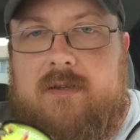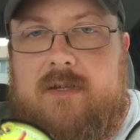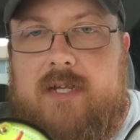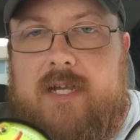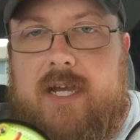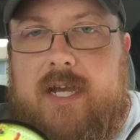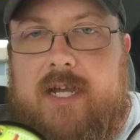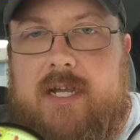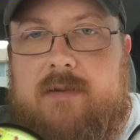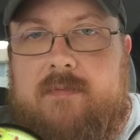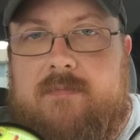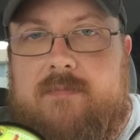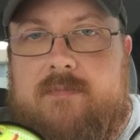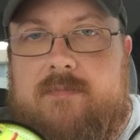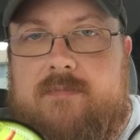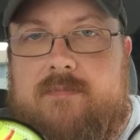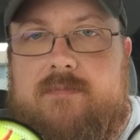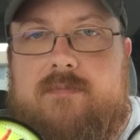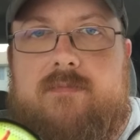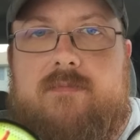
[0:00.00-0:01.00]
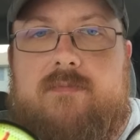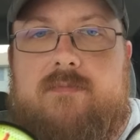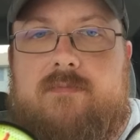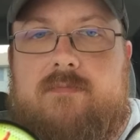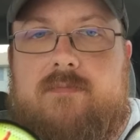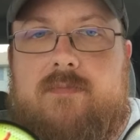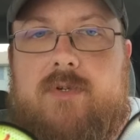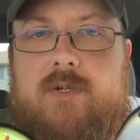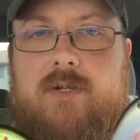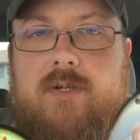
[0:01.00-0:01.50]
Okay?
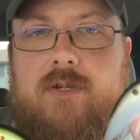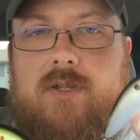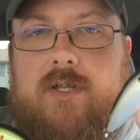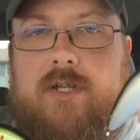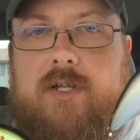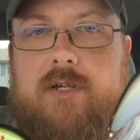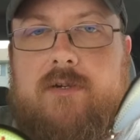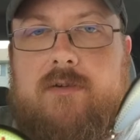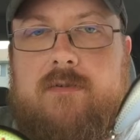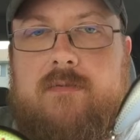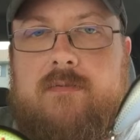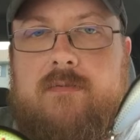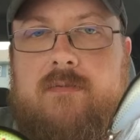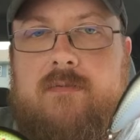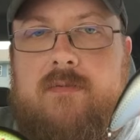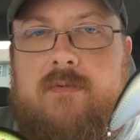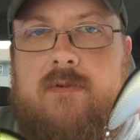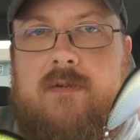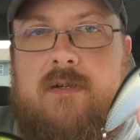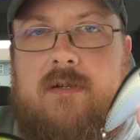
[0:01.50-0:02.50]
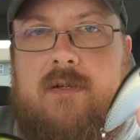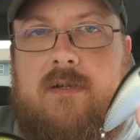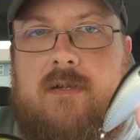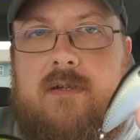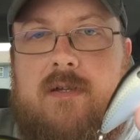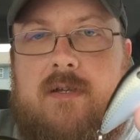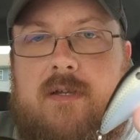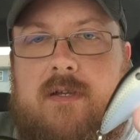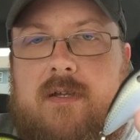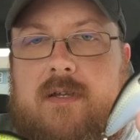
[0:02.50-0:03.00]
Clear,
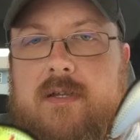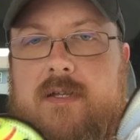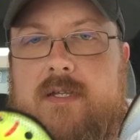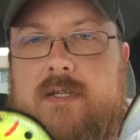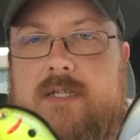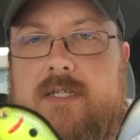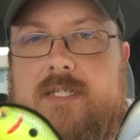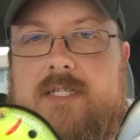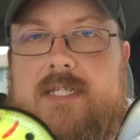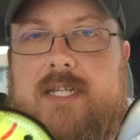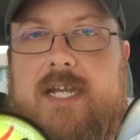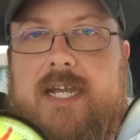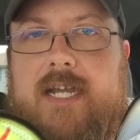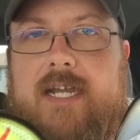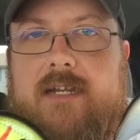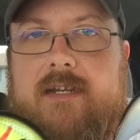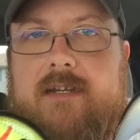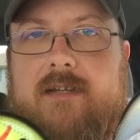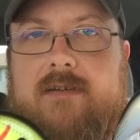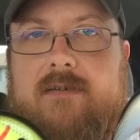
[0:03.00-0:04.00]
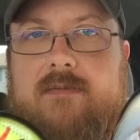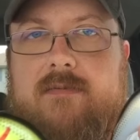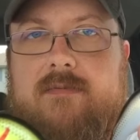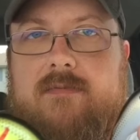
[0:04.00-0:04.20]
stained.